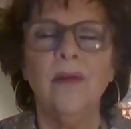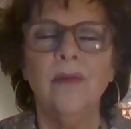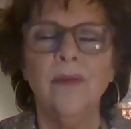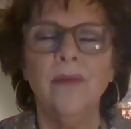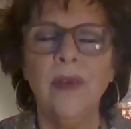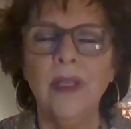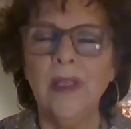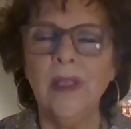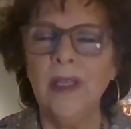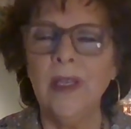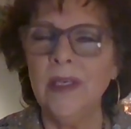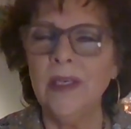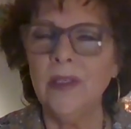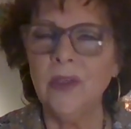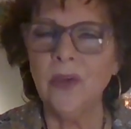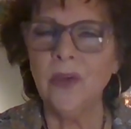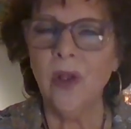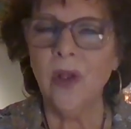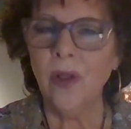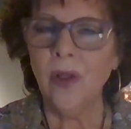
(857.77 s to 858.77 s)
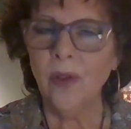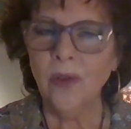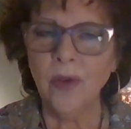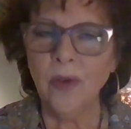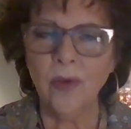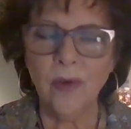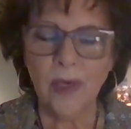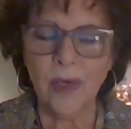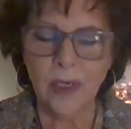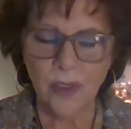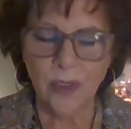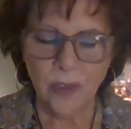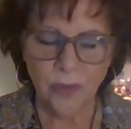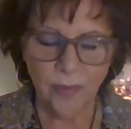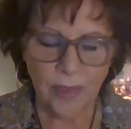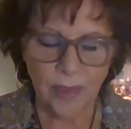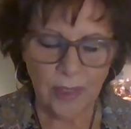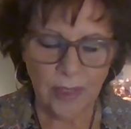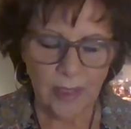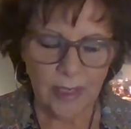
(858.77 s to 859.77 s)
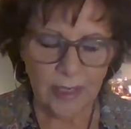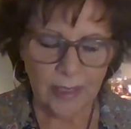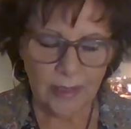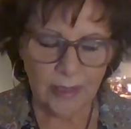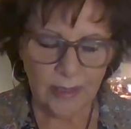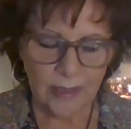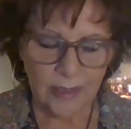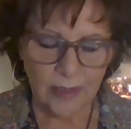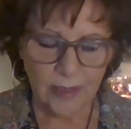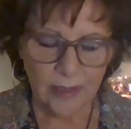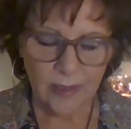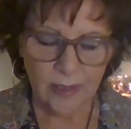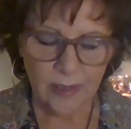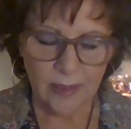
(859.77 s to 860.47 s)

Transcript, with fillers: Release all you need to release.